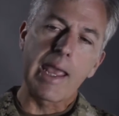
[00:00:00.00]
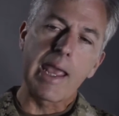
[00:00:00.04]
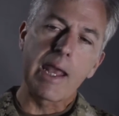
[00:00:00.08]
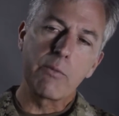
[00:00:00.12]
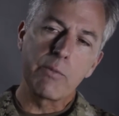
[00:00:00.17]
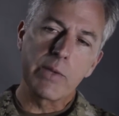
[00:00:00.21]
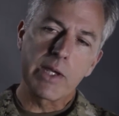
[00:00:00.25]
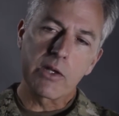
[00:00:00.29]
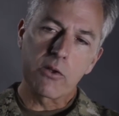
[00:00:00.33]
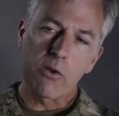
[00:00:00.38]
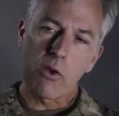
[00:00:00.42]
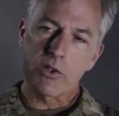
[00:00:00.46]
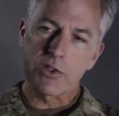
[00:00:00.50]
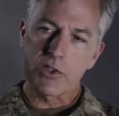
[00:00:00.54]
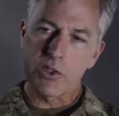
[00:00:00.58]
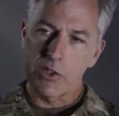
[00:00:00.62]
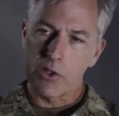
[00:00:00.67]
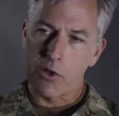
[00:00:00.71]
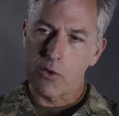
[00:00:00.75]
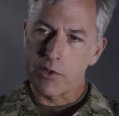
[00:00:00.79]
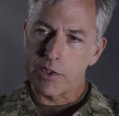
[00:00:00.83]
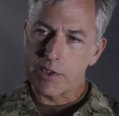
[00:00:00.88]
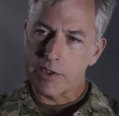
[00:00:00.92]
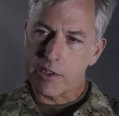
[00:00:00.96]
And we can also
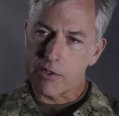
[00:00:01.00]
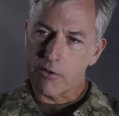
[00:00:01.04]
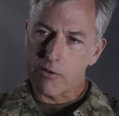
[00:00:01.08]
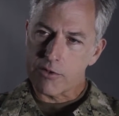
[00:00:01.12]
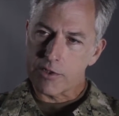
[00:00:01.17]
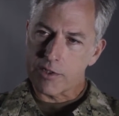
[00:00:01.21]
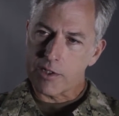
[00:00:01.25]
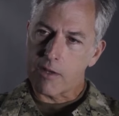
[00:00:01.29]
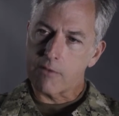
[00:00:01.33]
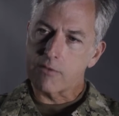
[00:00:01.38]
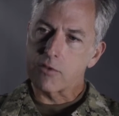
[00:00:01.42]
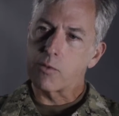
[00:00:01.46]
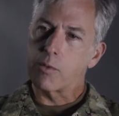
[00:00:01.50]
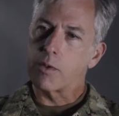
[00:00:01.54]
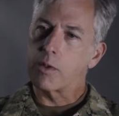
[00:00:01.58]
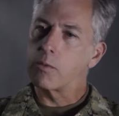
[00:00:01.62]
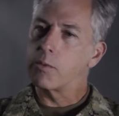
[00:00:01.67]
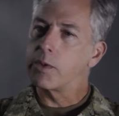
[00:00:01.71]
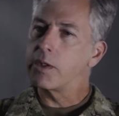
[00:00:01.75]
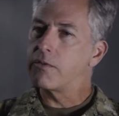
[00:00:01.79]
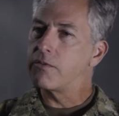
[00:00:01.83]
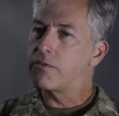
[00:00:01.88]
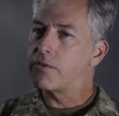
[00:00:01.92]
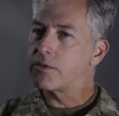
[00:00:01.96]
notice it ourselves.
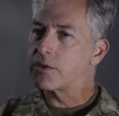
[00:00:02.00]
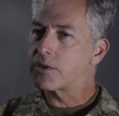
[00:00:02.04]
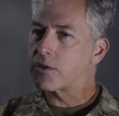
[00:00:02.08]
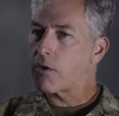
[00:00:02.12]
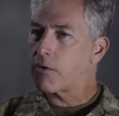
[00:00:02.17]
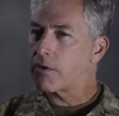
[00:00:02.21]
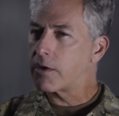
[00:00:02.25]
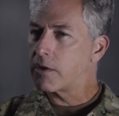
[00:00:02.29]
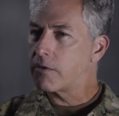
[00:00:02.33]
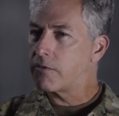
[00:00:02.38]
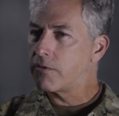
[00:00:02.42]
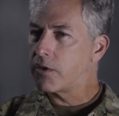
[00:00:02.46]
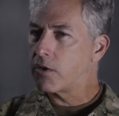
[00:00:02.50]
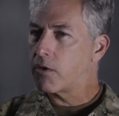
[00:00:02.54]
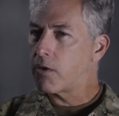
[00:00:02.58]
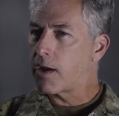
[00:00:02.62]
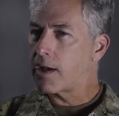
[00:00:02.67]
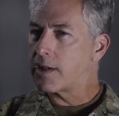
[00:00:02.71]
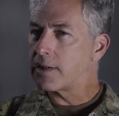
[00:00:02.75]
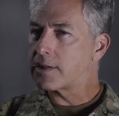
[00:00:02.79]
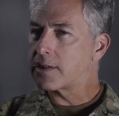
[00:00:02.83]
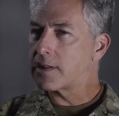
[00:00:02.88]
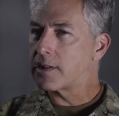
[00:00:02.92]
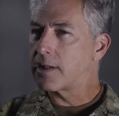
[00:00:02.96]
When we're starting to feel
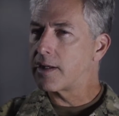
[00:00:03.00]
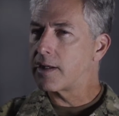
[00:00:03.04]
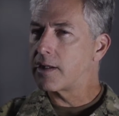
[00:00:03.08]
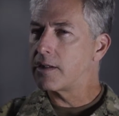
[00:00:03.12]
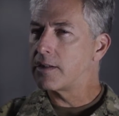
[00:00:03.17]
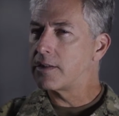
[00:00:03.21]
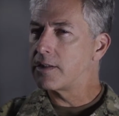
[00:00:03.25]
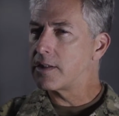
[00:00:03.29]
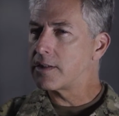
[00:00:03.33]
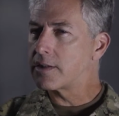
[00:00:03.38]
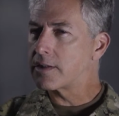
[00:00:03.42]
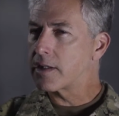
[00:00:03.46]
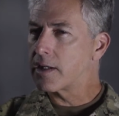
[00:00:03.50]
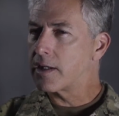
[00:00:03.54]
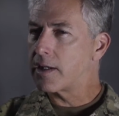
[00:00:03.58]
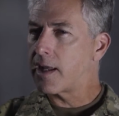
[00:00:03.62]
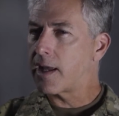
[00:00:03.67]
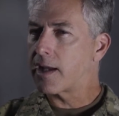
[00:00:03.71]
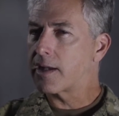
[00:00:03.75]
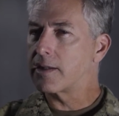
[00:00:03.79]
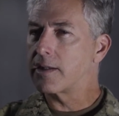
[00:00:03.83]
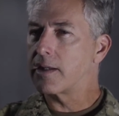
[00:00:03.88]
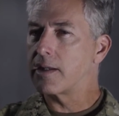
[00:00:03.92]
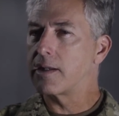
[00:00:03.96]
isolated,
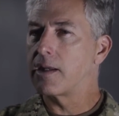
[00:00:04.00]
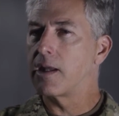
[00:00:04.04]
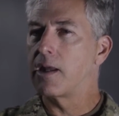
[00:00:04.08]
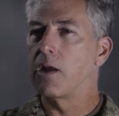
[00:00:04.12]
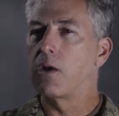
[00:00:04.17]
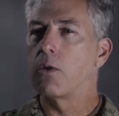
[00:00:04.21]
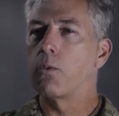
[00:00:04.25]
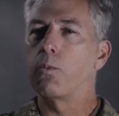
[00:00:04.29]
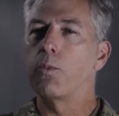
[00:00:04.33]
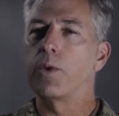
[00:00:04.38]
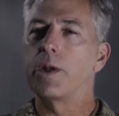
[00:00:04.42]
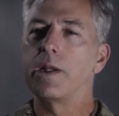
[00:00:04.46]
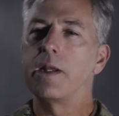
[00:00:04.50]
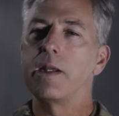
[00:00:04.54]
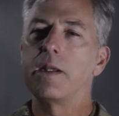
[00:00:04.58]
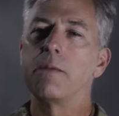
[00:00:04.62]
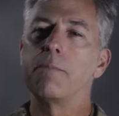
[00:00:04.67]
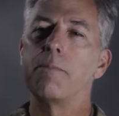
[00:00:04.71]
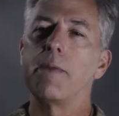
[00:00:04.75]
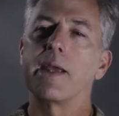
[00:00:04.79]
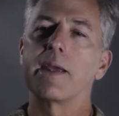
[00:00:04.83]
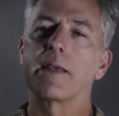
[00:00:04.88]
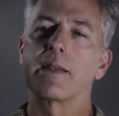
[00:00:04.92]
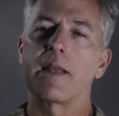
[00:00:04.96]
disconnected, we need
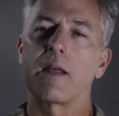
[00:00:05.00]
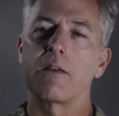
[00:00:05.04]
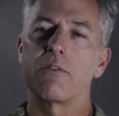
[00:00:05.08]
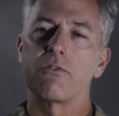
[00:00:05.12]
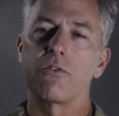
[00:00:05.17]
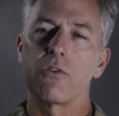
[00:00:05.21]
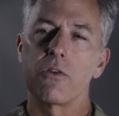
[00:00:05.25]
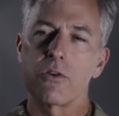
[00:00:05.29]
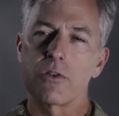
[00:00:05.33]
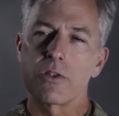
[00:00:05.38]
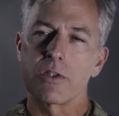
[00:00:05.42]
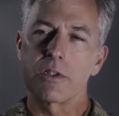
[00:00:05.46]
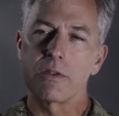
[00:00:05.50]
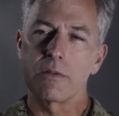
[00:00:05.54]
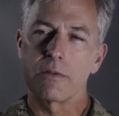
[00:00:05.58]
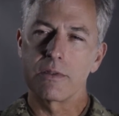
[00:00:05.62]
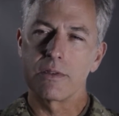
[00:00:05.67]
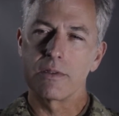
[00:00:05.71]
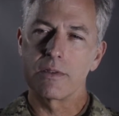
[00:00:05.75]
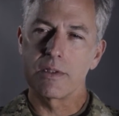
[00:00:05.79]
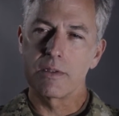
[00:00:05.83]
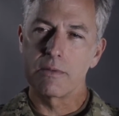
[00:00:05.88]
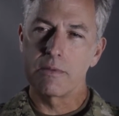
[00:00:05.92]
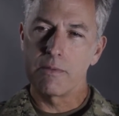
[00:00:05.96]
to make that first
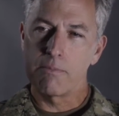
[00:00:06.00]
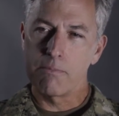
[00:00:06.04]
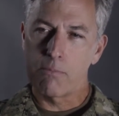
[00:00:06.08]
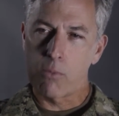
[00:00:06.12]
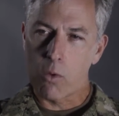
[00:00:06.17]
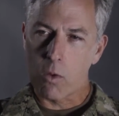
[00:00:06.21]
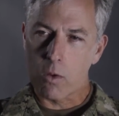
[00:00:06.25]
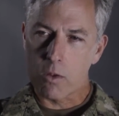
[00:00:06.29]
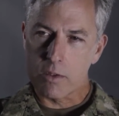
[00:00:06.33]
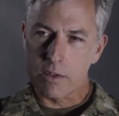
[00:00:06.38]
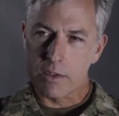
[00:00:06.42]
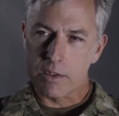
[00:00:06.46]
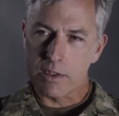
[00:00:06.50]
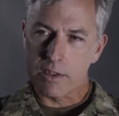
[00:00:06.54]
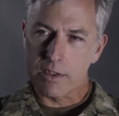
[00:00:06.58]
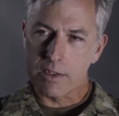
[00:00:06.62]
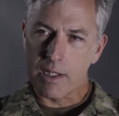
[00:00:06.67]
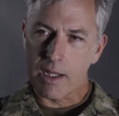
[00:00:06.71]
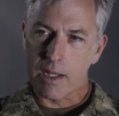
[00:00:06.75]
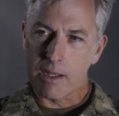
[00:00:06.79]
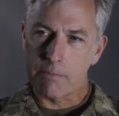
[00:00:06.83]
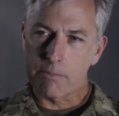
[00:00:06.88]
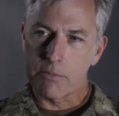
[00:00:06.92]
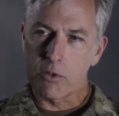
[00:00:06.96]
important
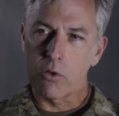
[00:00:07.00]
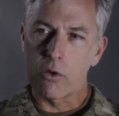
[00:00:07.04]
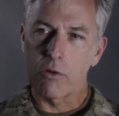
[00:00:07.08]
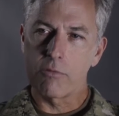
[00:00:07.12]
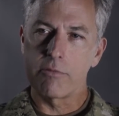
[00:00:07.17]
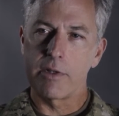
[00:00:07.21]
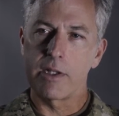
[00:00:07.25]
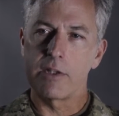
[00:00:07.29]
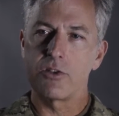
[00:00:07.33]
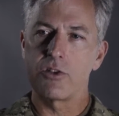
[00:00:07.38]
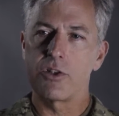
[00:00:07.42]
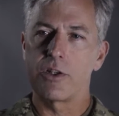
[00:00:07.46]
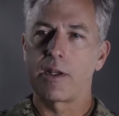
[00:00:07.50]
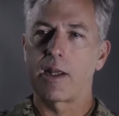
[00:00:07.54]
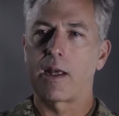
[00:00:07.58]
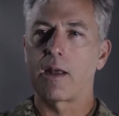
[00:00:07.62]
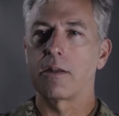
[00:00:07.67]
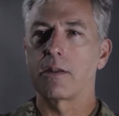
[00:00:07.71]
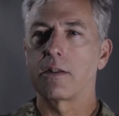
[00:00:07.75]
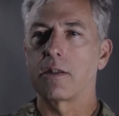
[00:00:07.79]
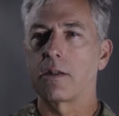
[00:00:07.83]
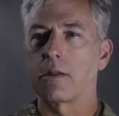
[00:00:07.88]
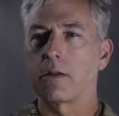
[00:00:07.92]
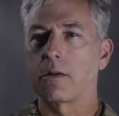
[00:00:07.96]
step toward reaching
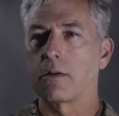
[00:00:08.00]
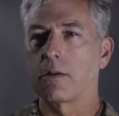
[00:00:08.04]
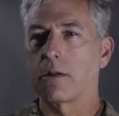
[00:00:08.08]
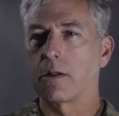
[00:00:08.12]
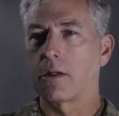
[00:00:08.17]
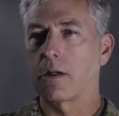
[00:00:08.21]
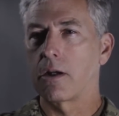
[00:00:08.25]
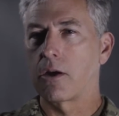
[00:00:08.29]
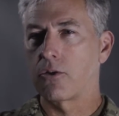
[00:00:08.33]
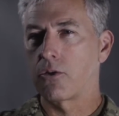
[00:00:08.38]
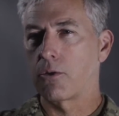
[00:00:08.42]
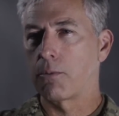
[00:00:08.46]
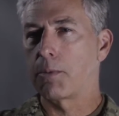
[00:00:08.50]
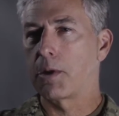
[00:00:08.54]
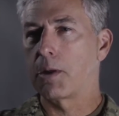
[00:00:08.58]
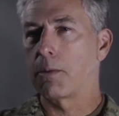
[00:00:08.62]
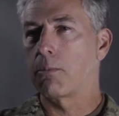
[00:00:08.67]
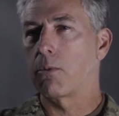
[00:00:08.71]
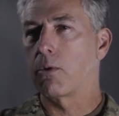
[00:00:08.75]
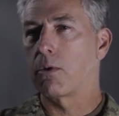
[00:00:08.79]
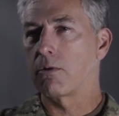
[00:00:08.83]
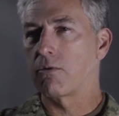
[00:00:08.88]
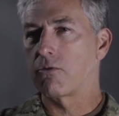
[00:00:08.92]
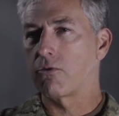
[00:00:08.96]
out to other
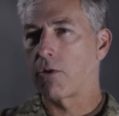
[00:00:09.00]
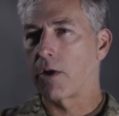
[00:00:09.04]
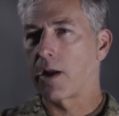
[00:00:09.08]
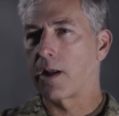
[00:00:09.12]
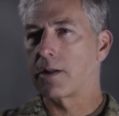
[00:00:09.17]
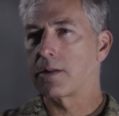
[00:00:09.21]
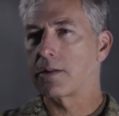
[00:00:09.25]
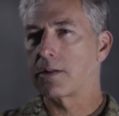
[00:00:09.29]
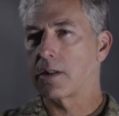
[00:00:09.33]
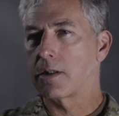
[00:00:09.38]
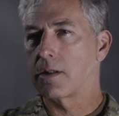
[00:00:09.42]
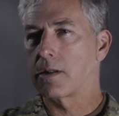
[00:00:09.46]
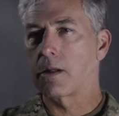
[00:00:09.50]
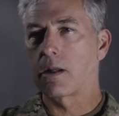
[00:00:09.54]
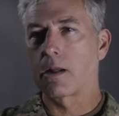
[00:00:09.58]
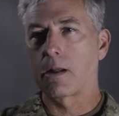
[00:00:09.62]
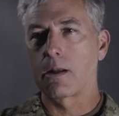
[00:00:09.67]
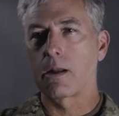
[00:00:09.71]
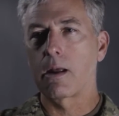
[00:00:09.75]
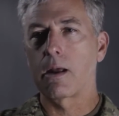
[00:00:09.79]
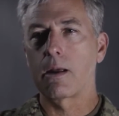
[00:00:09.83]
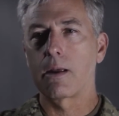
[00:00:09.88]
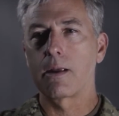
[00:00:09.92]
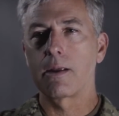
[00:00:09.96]
people and friends. And,
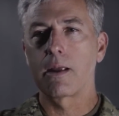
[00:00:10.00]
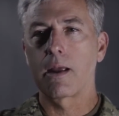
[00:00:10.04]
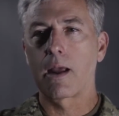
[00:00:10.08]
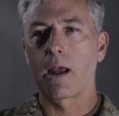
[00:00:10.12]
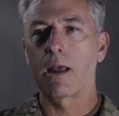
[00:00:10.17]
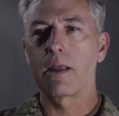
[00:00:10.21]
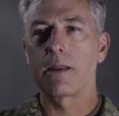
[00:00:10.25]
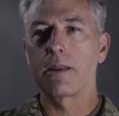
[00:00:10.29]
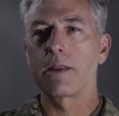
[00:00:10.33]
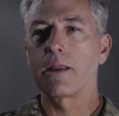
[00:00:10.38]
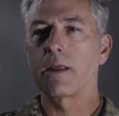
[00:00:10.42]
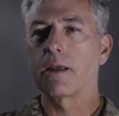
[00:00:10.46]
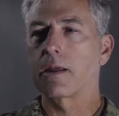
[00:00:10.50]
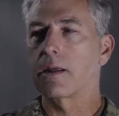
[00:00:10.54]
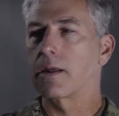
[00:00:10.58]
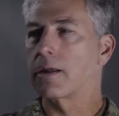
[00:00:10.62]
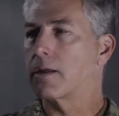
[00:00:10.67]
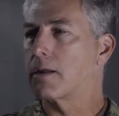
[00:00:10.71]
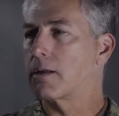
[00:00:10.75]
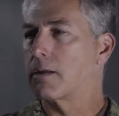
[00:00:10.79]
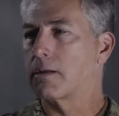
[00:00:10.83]
and I, I think,